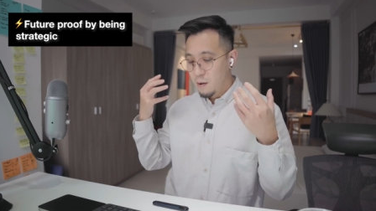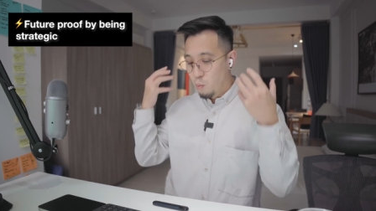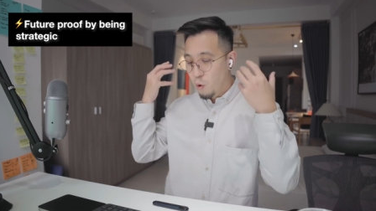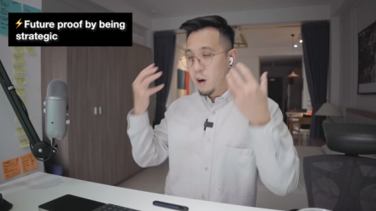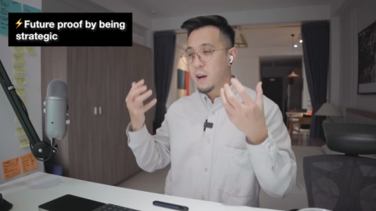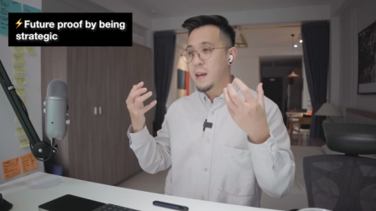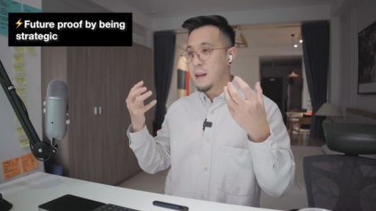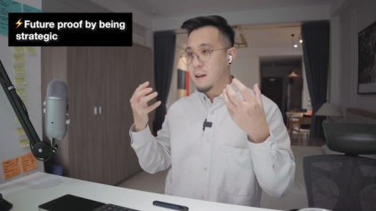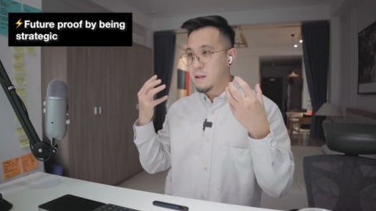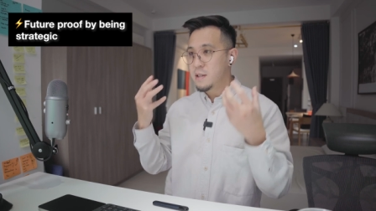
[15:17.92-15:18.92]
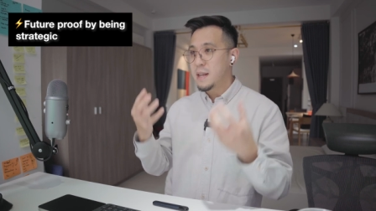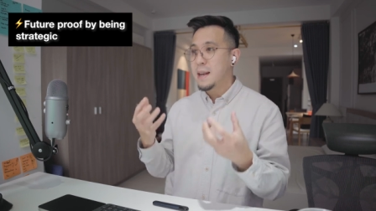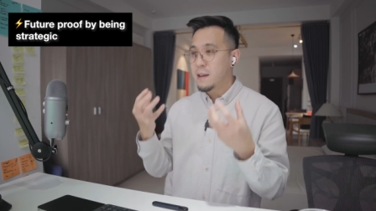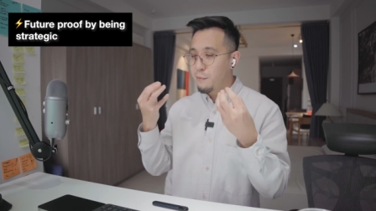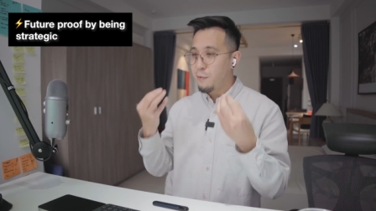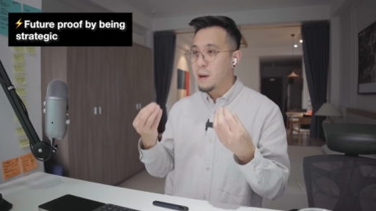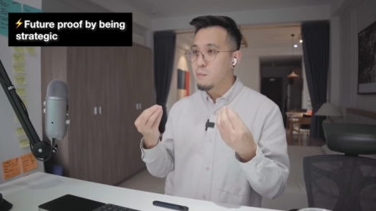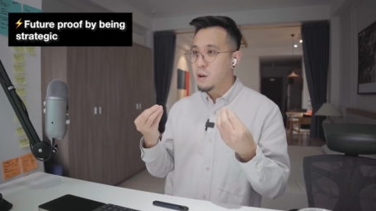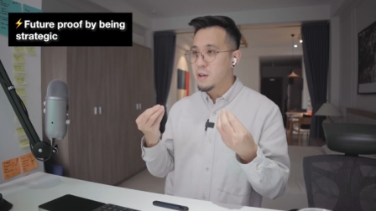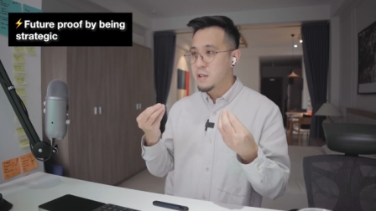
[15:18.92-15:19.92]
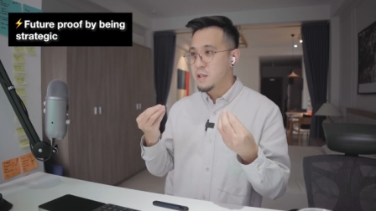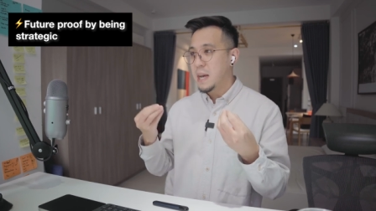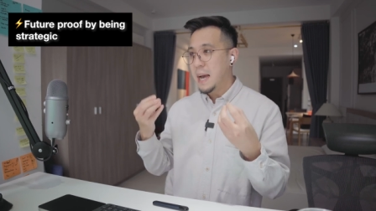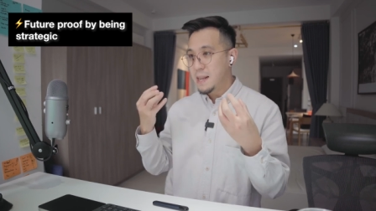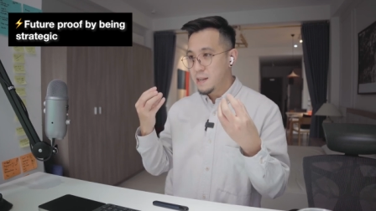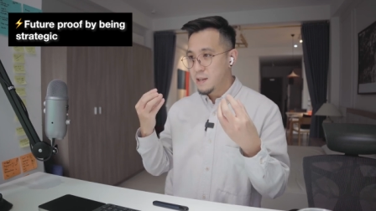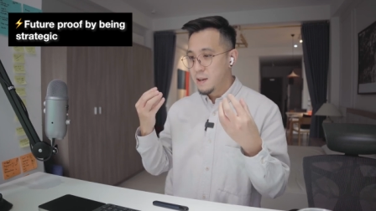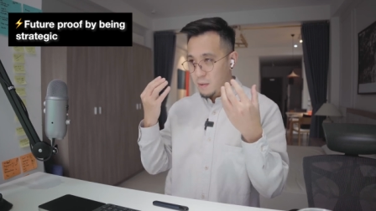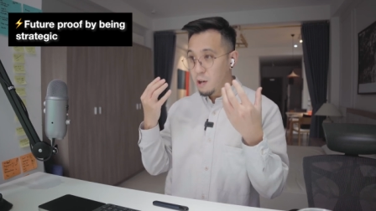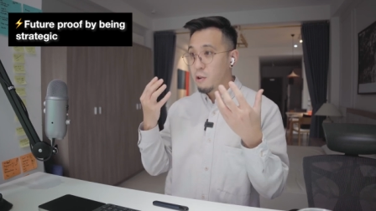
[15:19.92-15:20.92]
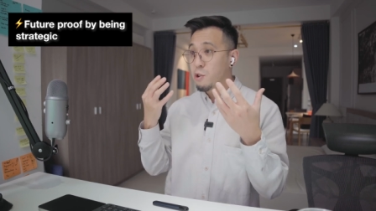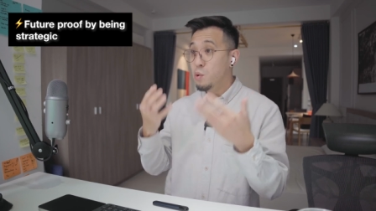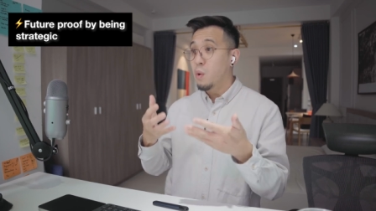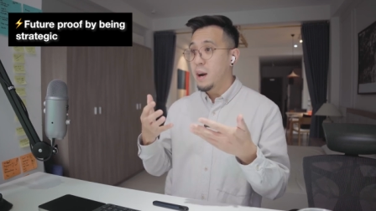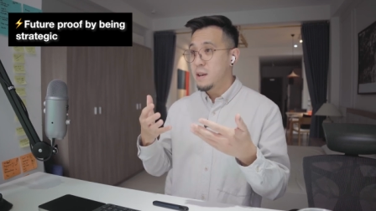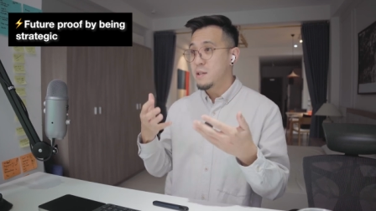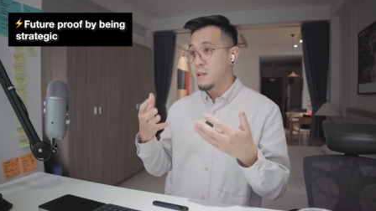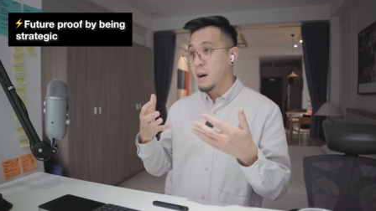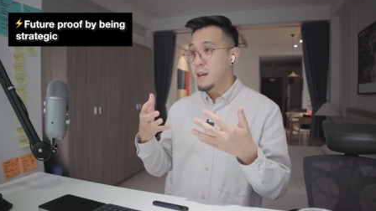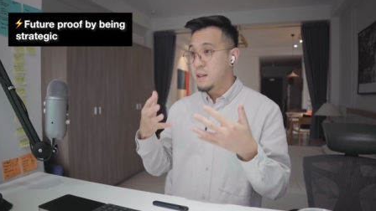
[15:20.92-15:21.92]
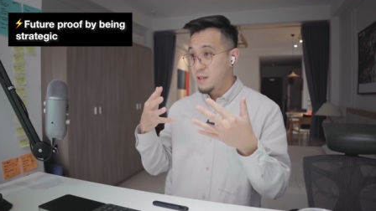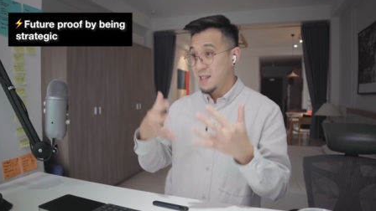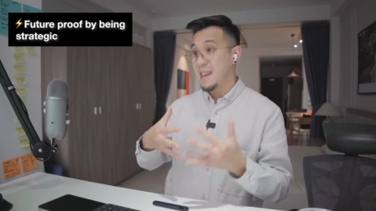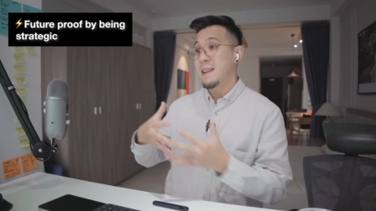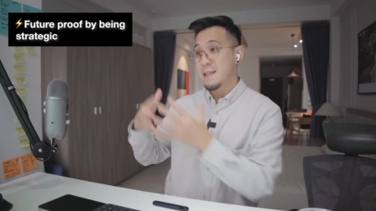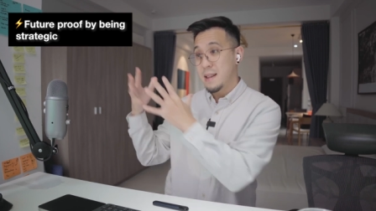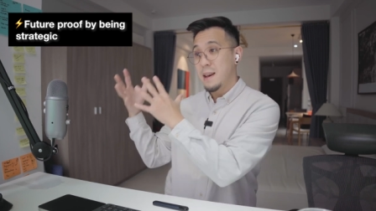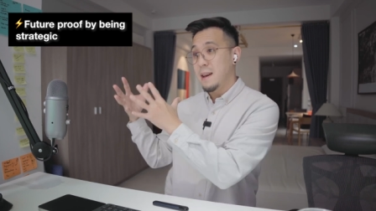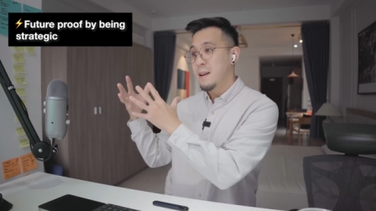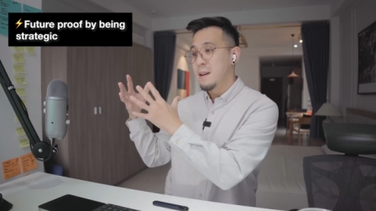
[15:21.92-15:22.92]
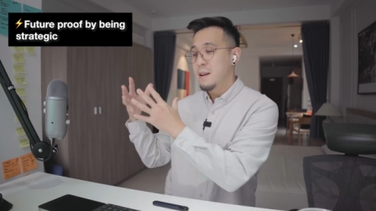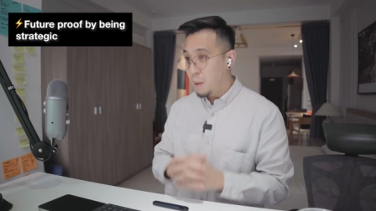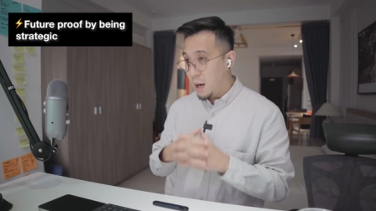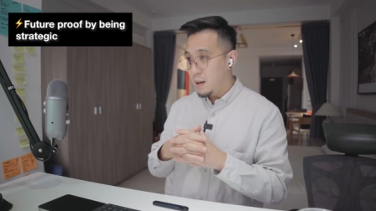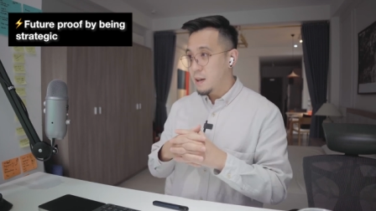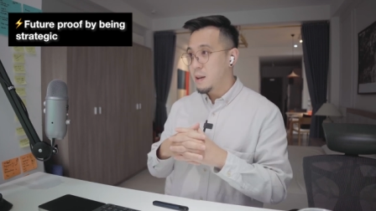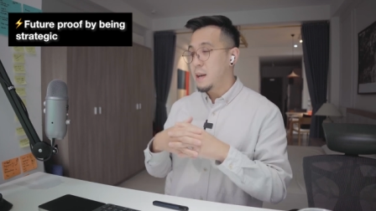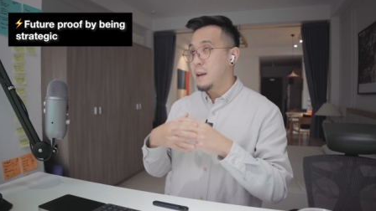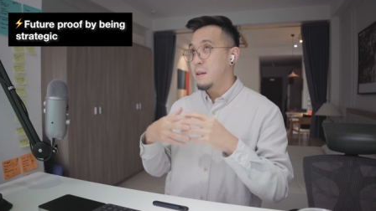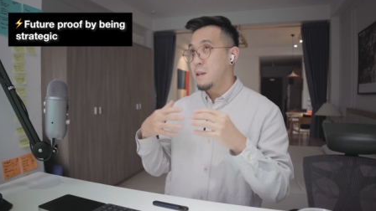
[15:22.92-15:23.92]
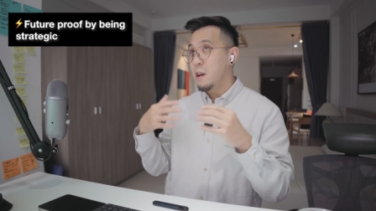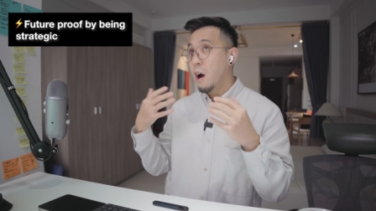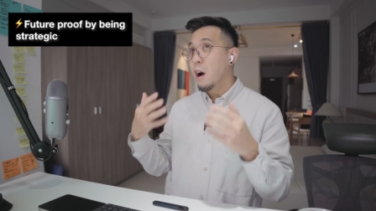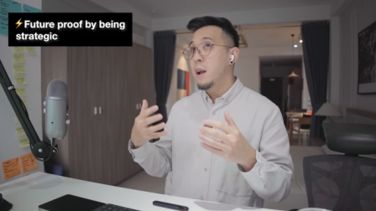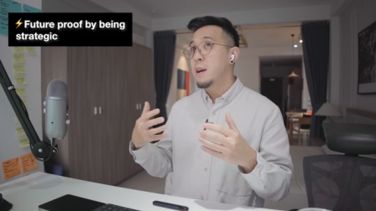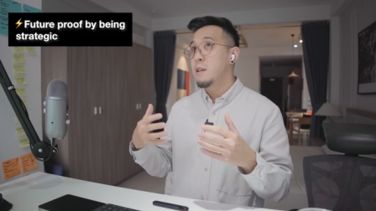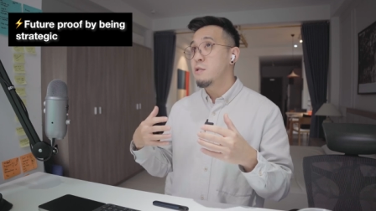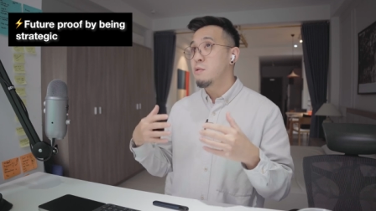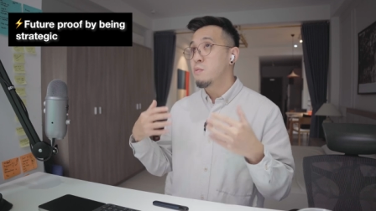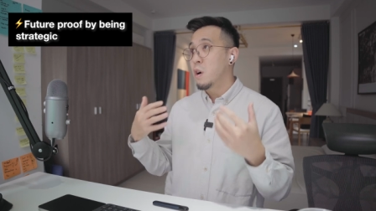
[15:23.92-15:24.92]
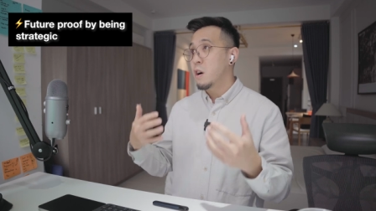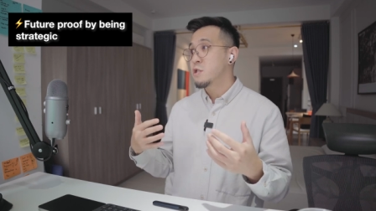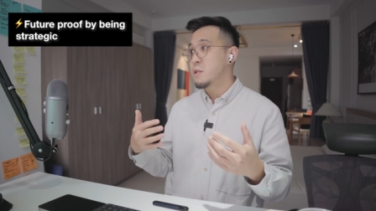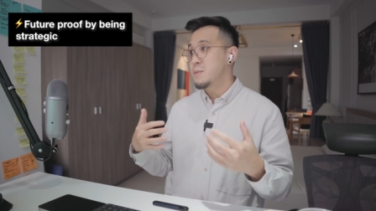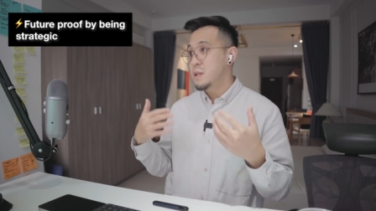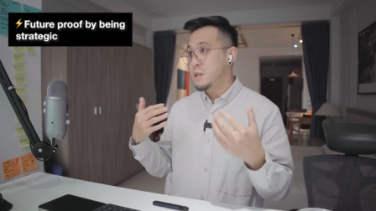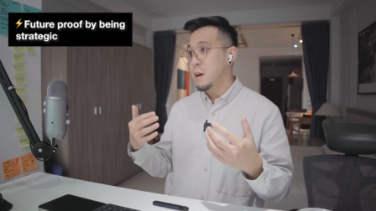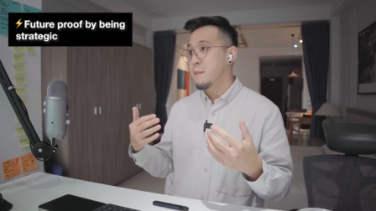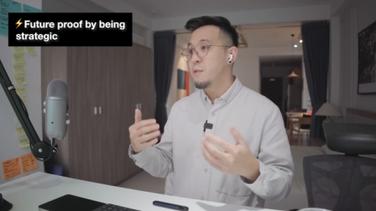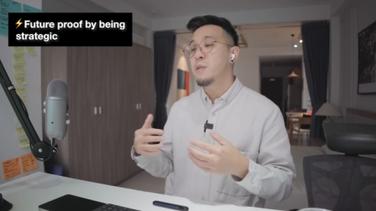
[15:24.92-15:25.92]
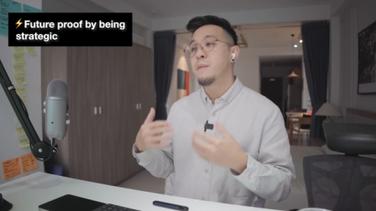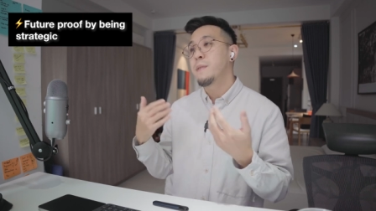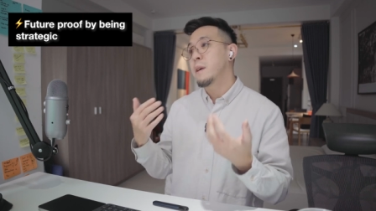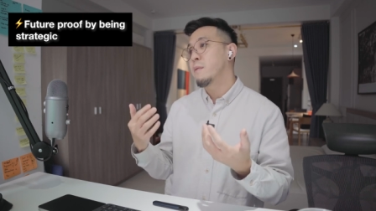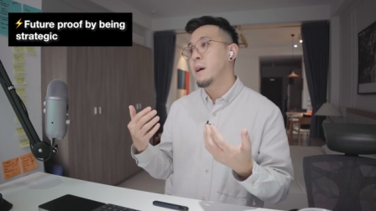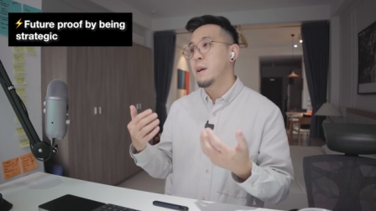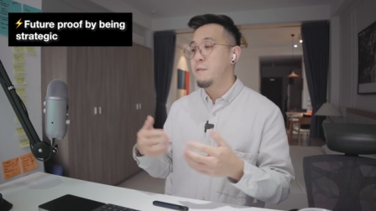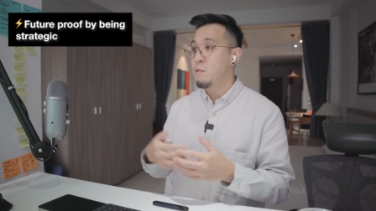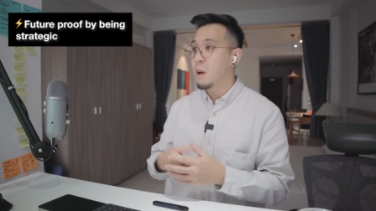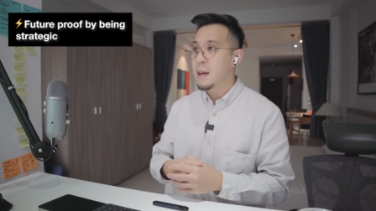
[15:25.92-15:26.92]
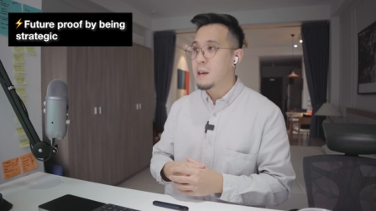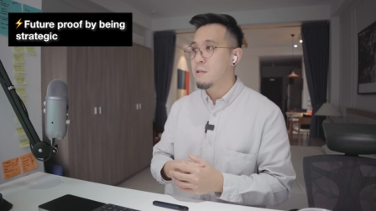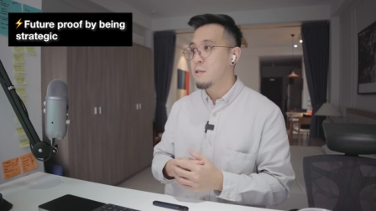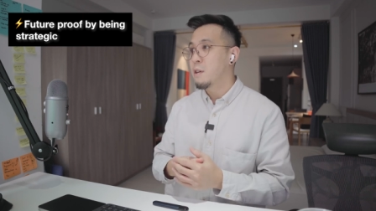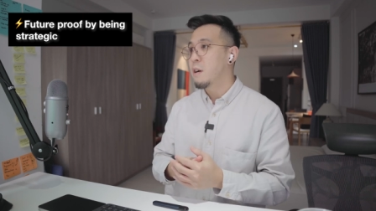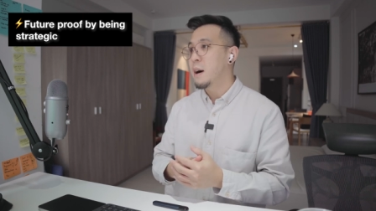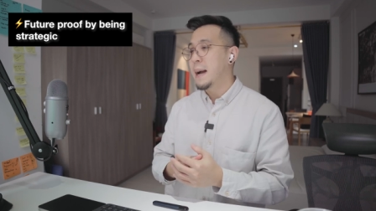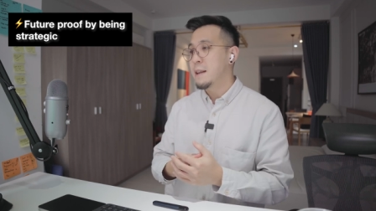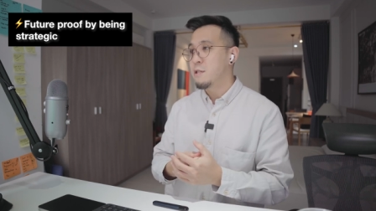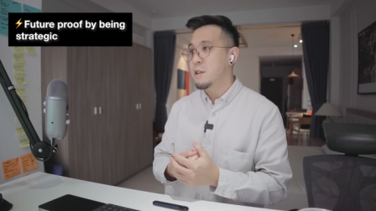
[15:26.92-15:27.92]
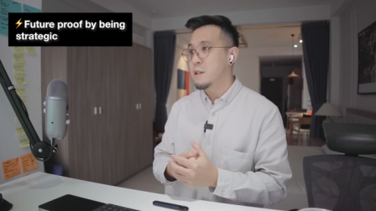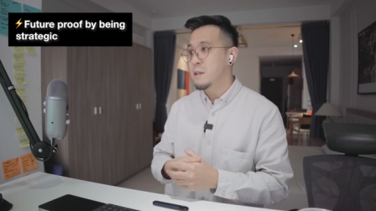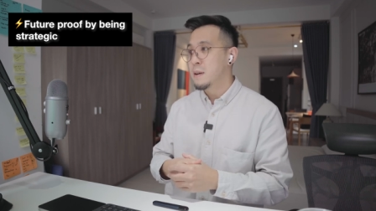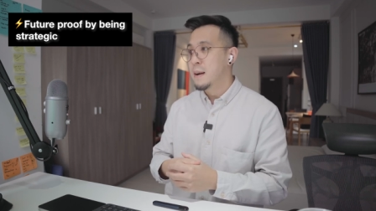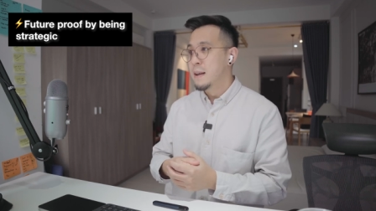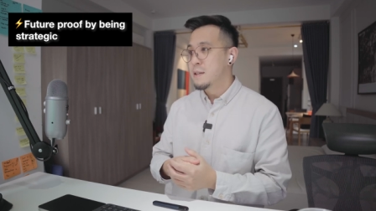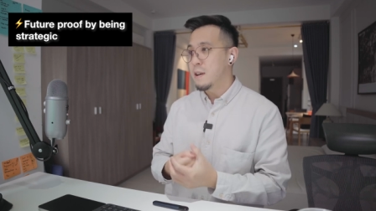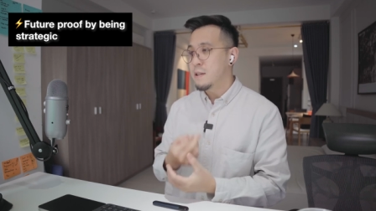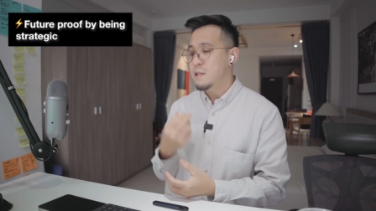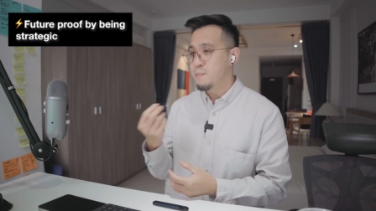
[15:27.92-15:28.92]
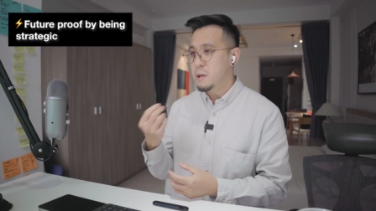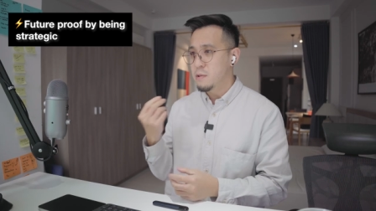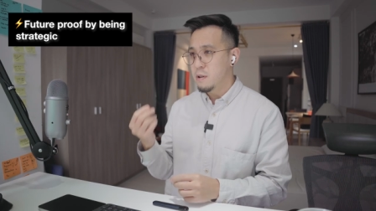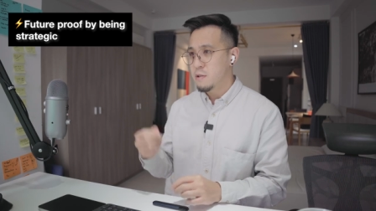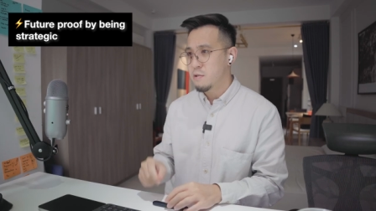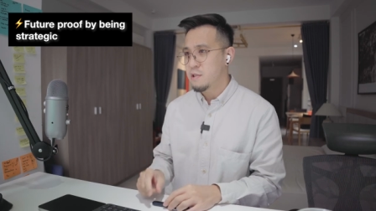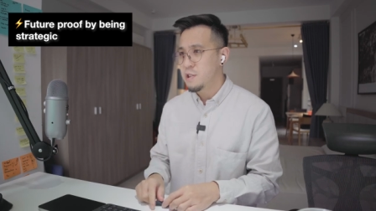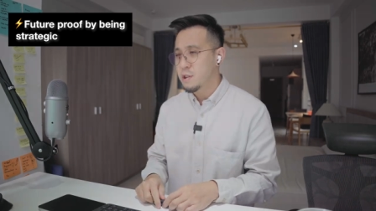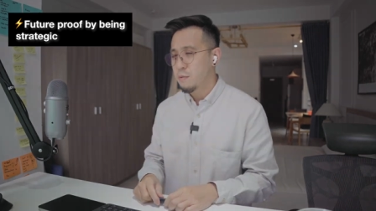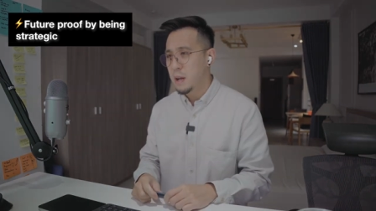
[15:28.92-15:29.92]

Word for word: work in understanding frameworks and, you know, U I design to get there. But the earlier you do workshops and stuff, you can figure out if you like it or not, and you can start to build those strategic